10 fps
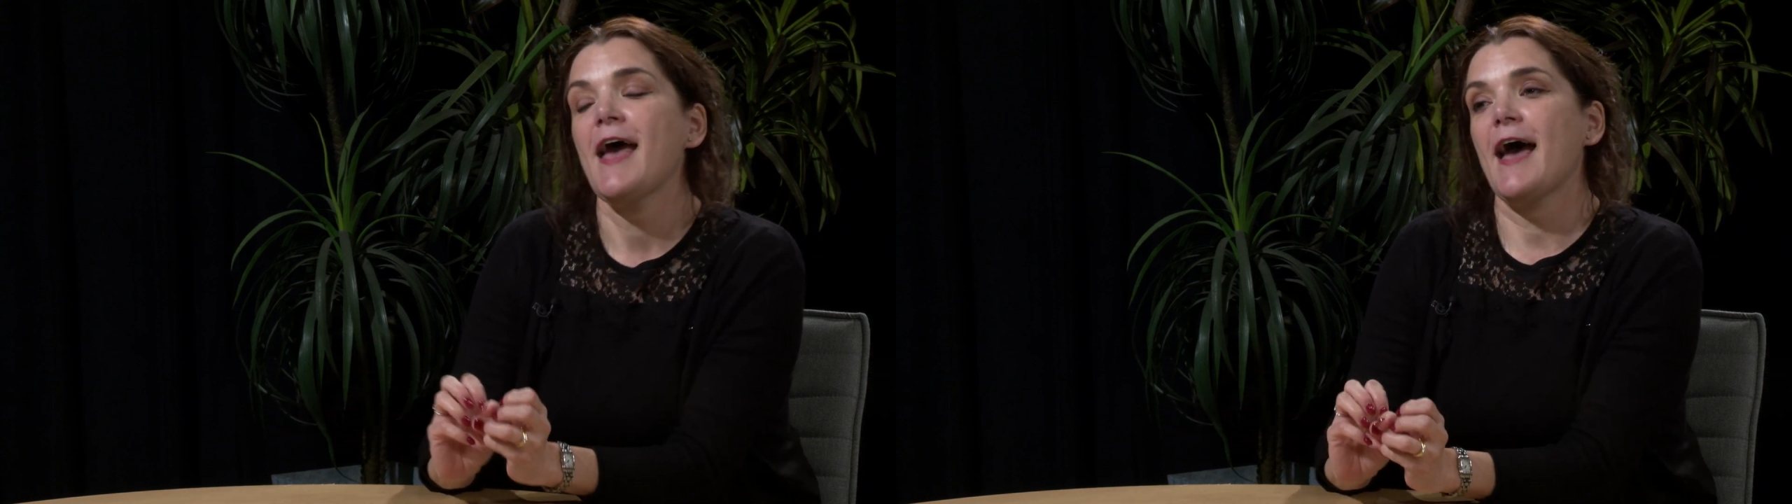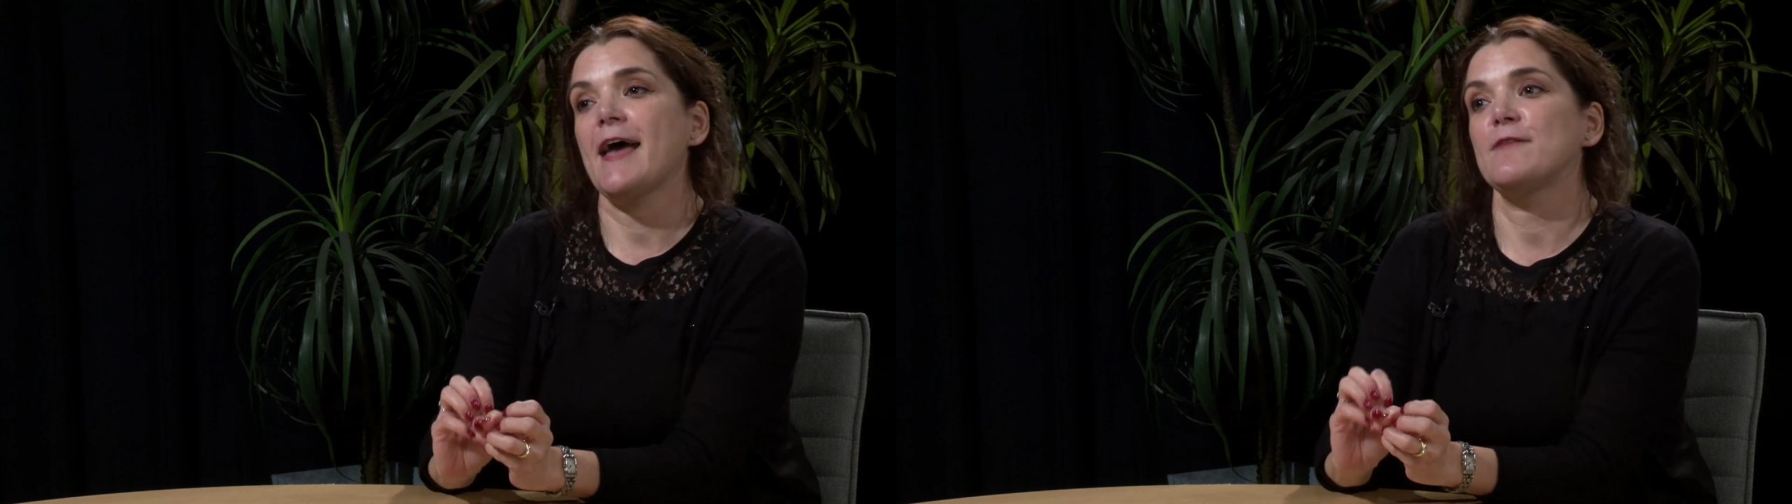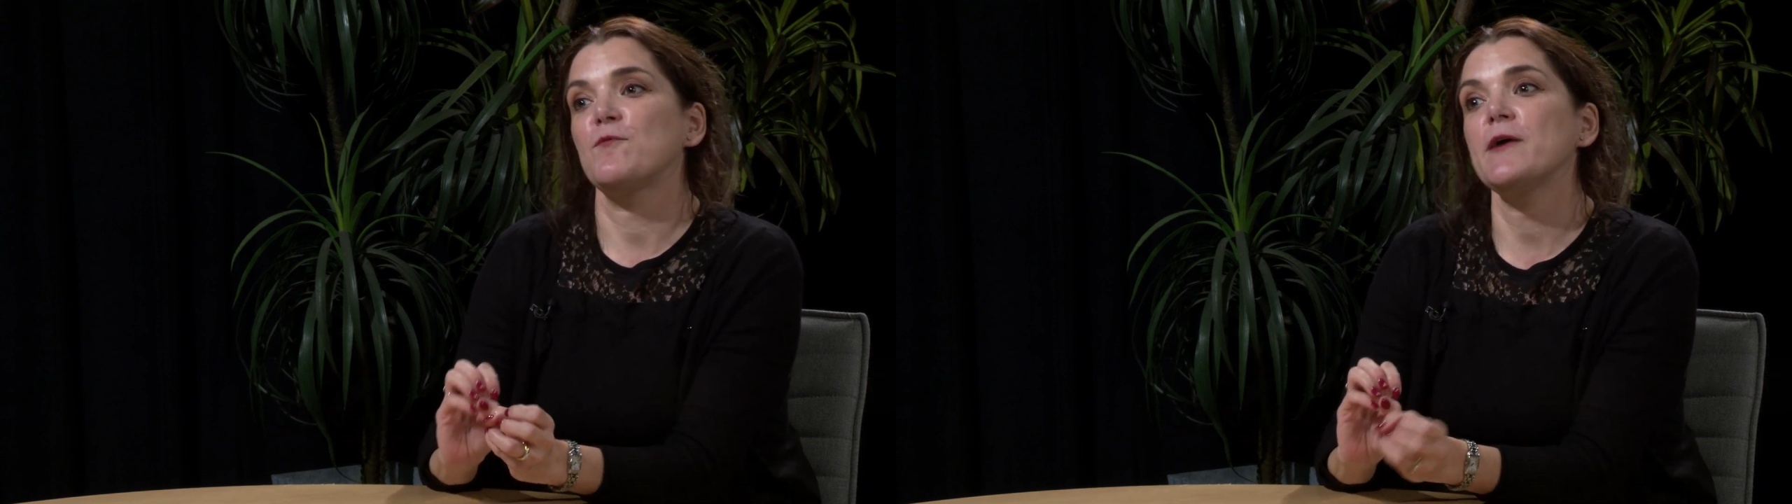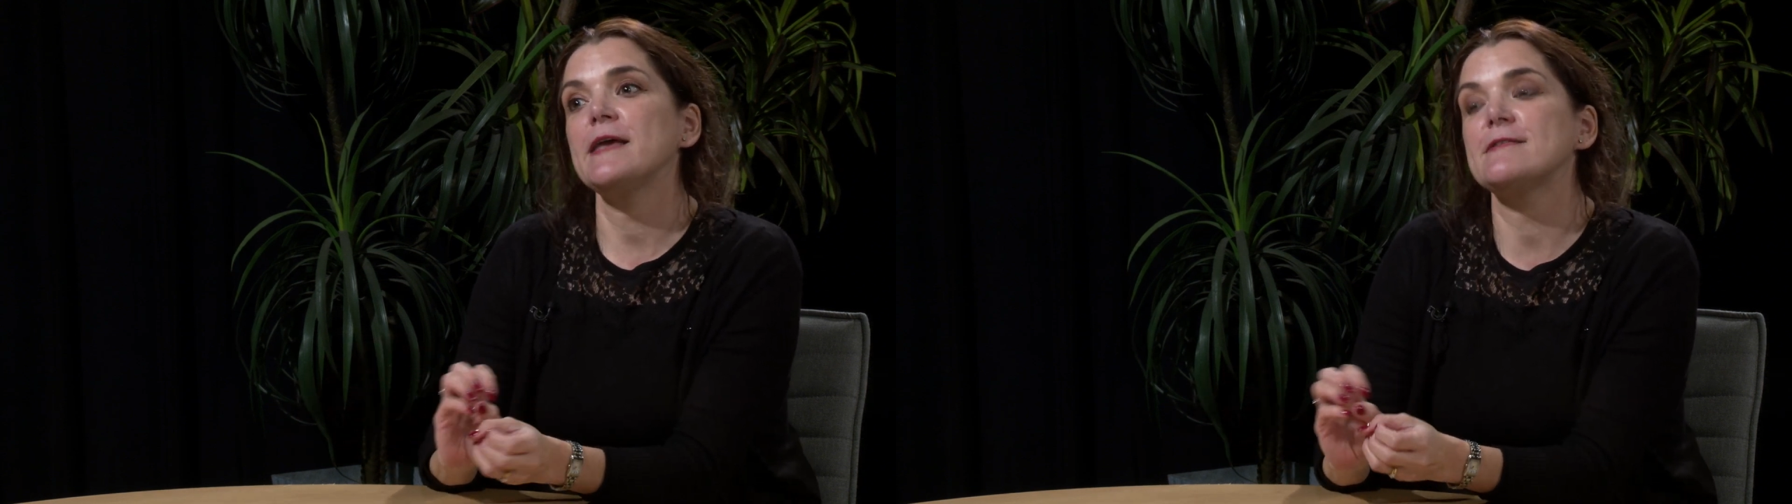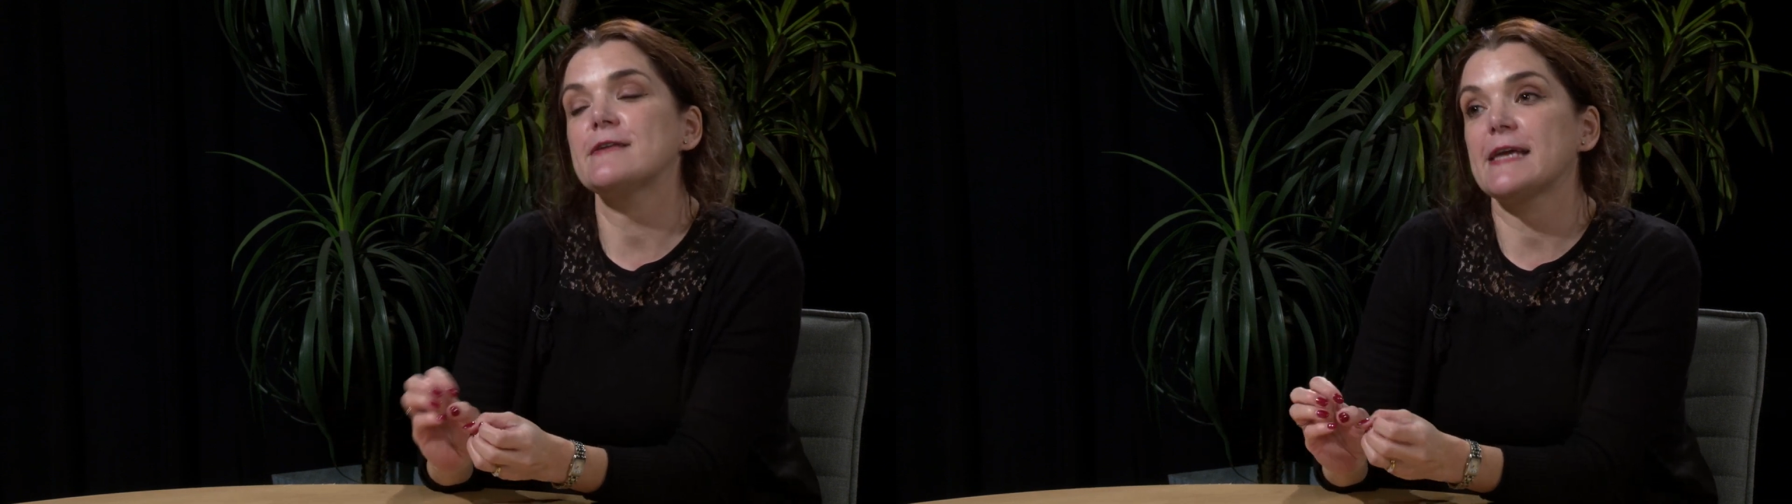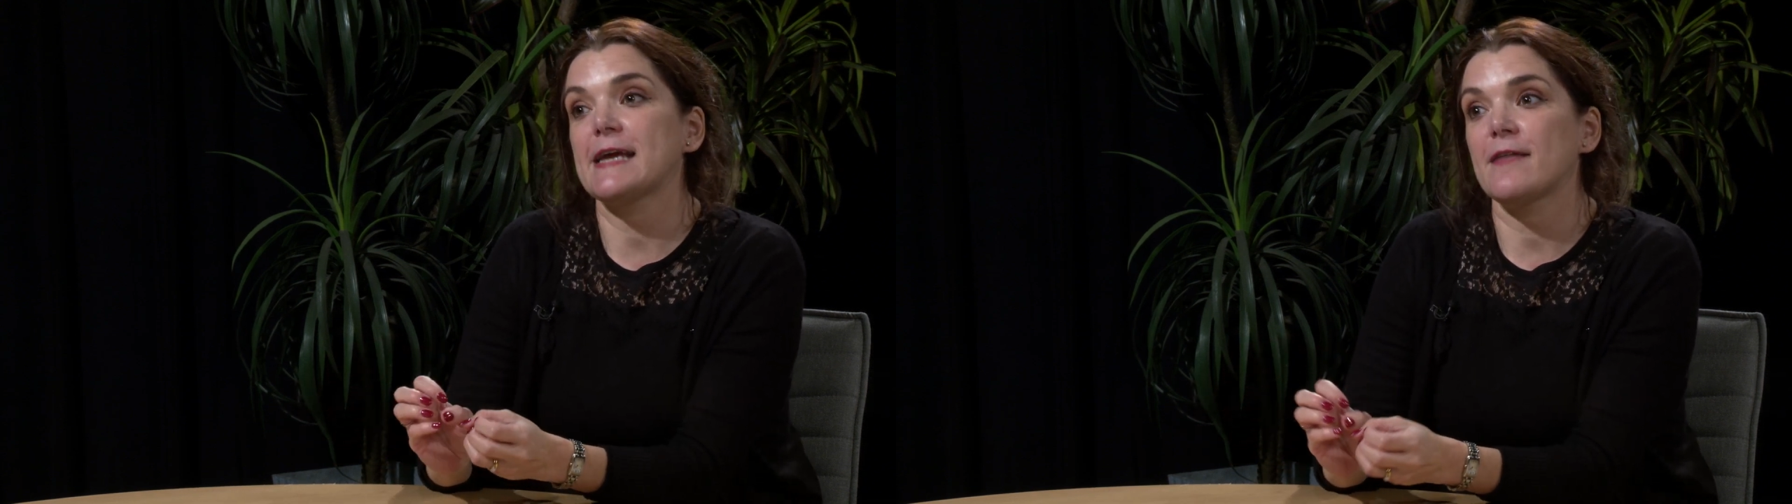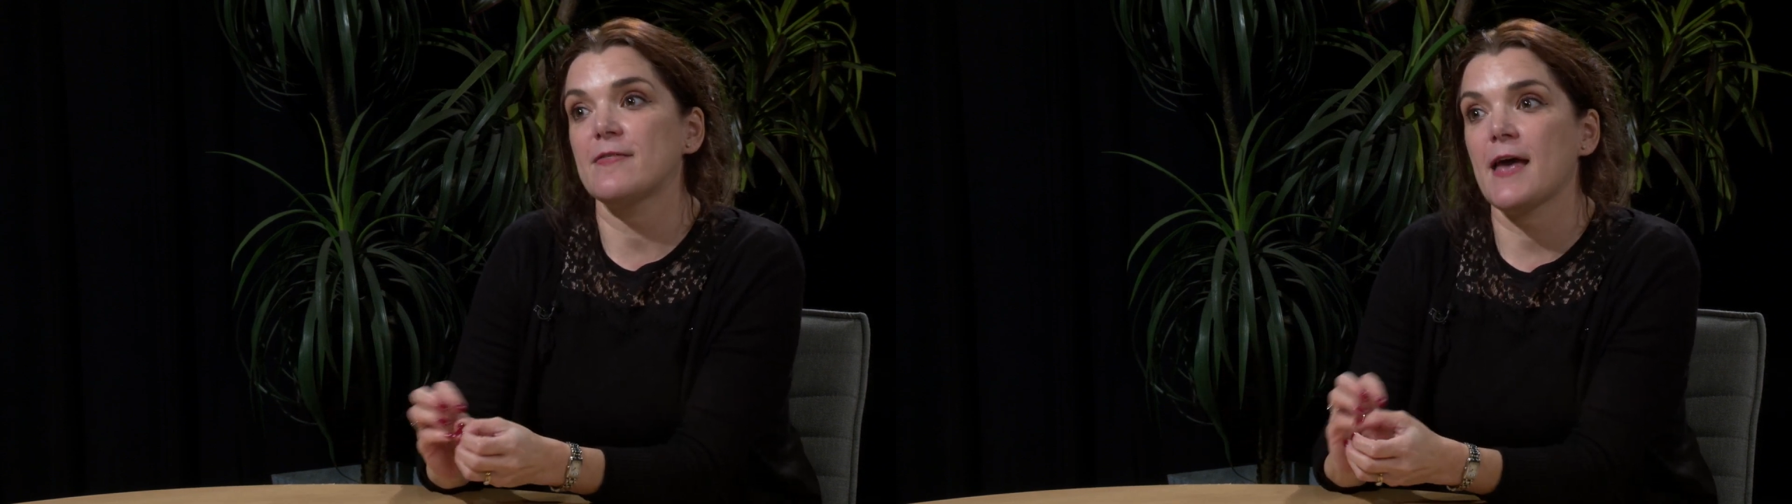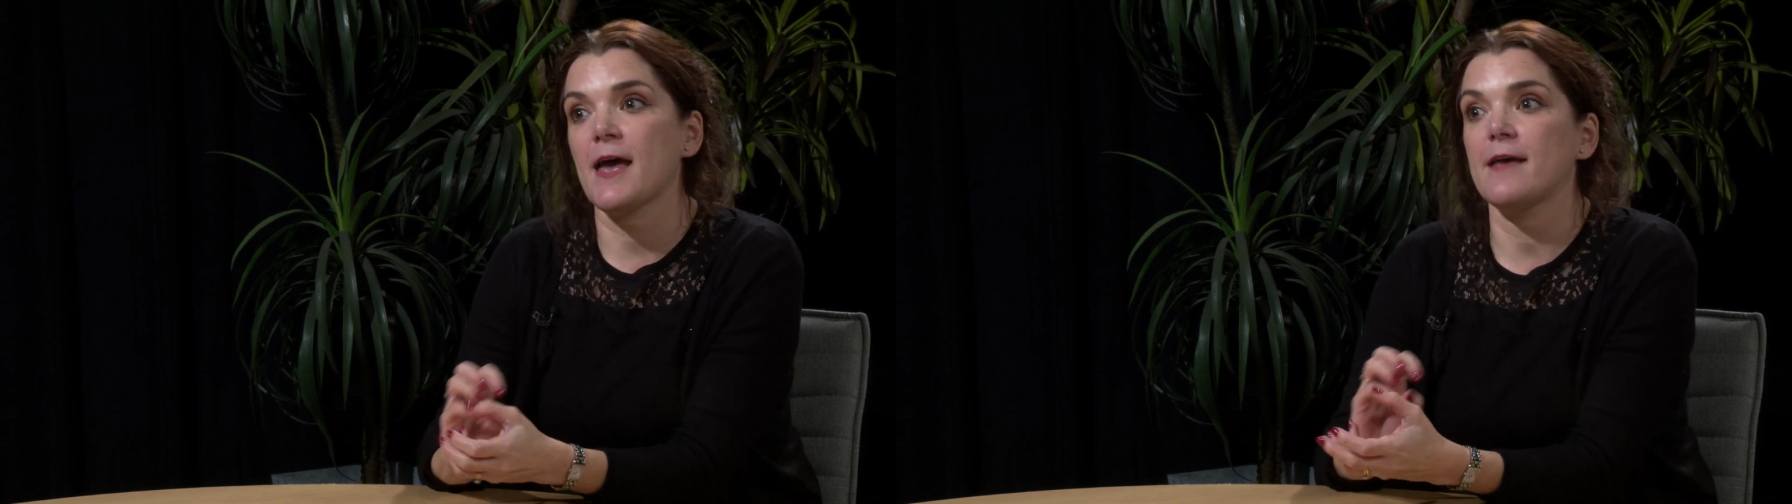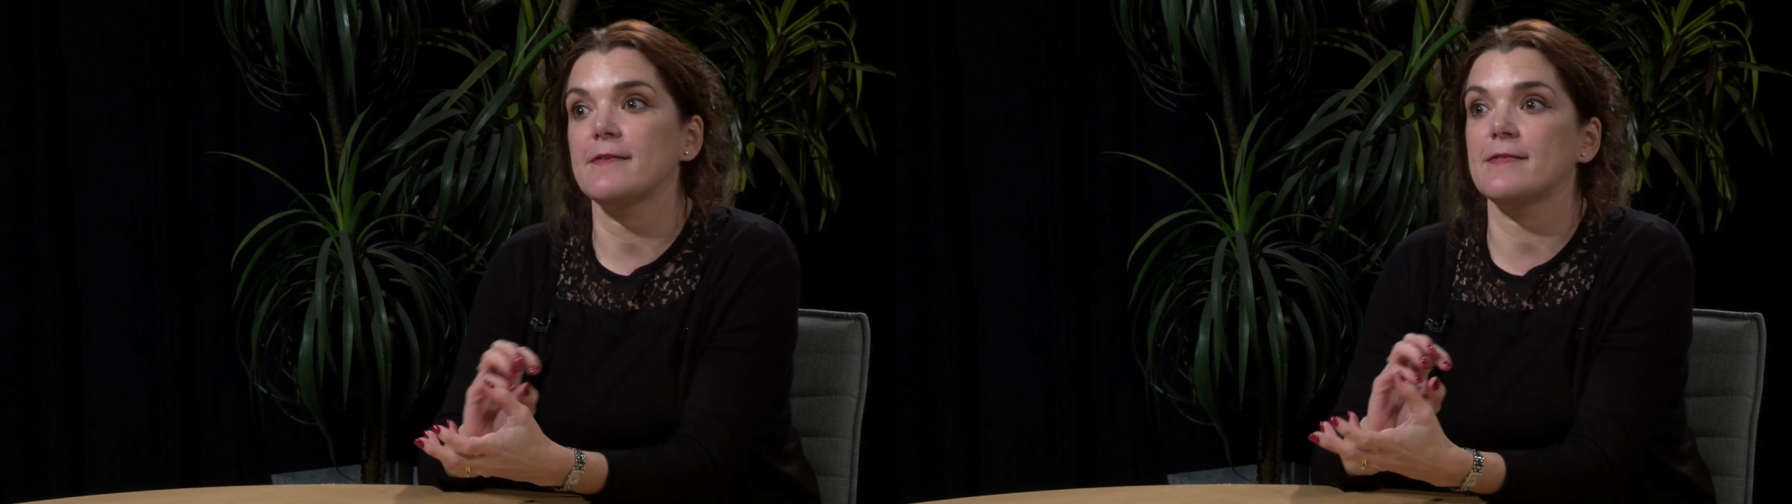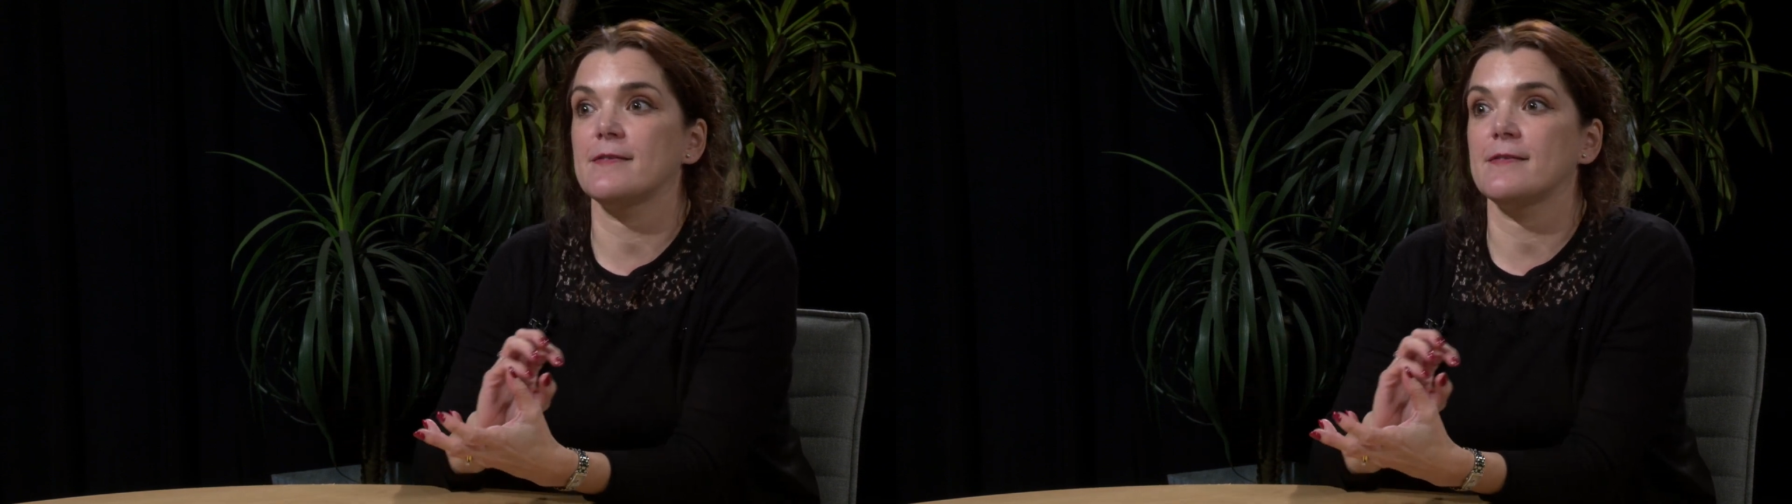And what he's looking at there is